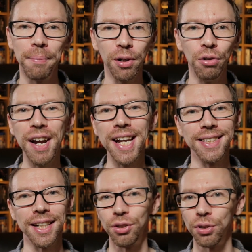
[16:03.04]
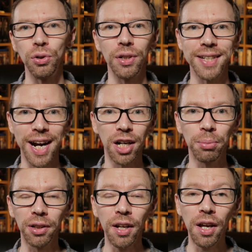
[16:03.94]
and Blu-rays that just look
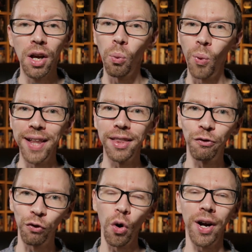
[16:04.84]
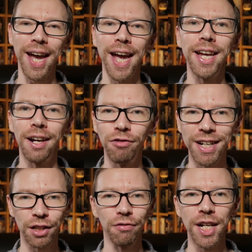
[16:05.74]
terrible when the 4K
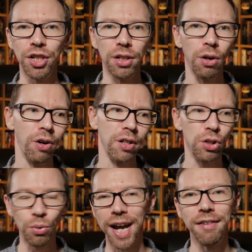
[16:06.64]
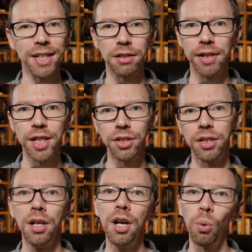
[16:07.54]
restoration or 2K
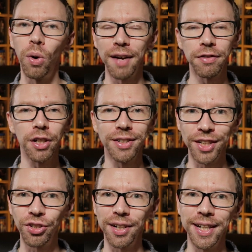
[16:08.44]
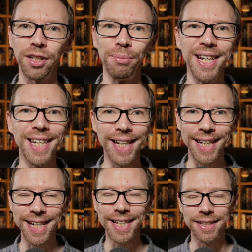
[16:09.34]
restoration, whatever your digital
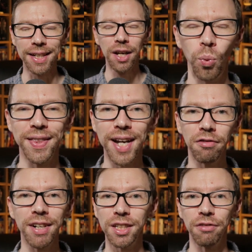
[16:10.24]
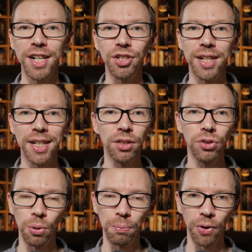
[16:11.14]
intermediate is, when that restoration
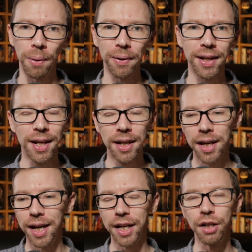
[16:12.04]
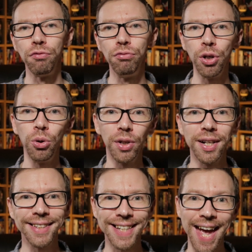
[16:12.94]
isn't done properly, it can
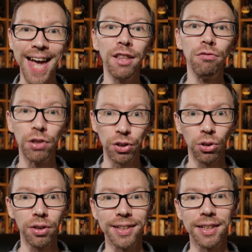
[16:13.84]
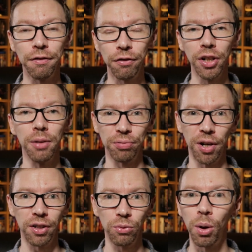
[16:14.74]
ruin the end result result, the final
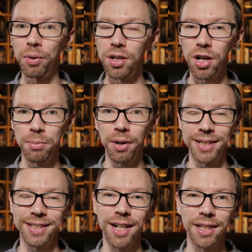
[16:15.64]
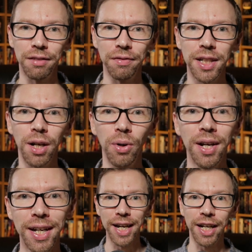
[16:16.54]
product, what we talked about at the start of the video,
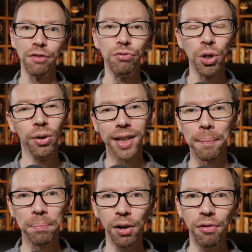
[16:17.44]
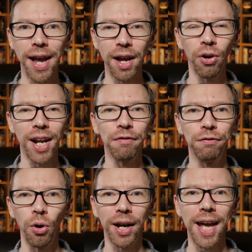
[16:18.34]
it can ruin that Blu-ray or that
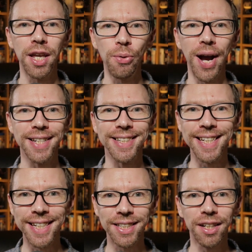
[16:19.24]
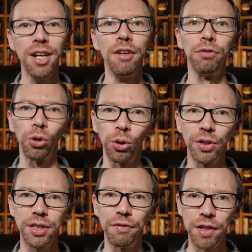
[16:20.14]
4K UHD disc for
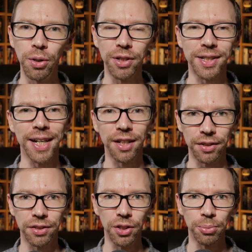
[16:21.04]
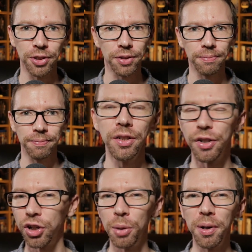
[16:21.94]
us, the viewers and the consumers.
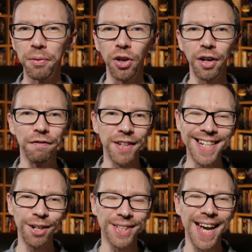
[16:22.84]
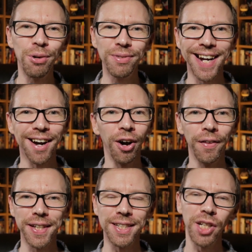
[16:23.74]
There are a couple of other videos out there
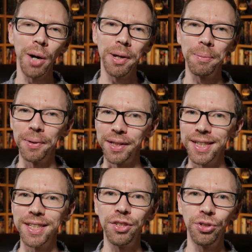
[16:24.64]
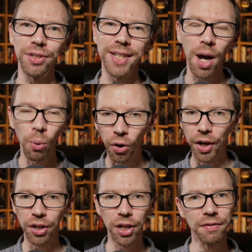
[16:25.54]
on this topic, but this is just how
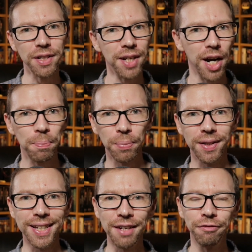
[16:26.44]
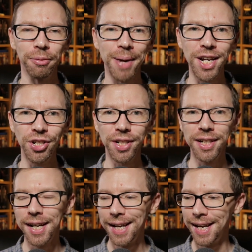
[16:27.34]
I kind of interpret the
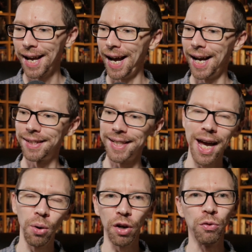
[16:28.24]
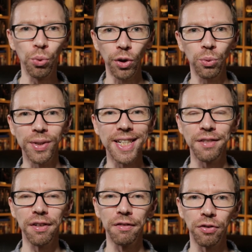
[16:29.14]
information and how I've worked with
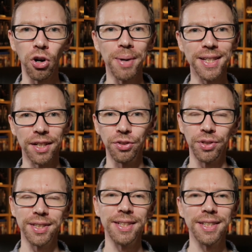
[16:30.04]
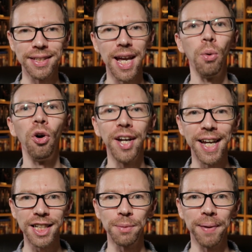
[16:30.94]
these film formats, and just this is how I
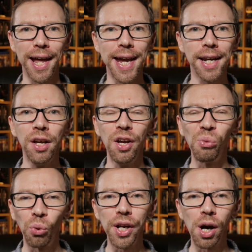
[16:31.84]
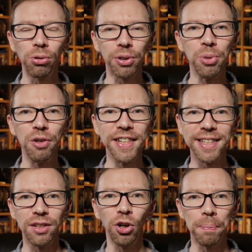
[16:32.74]
explain why older
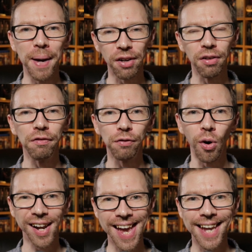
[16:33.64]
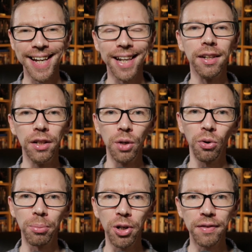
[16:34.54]
movies look better on 4K than
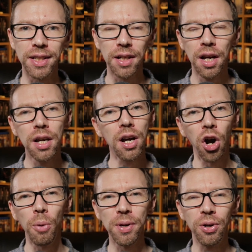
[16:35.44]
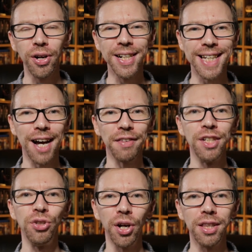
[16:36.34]
newer movies. I hope you guys have
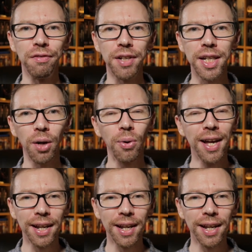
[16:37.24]
enjoyed the video.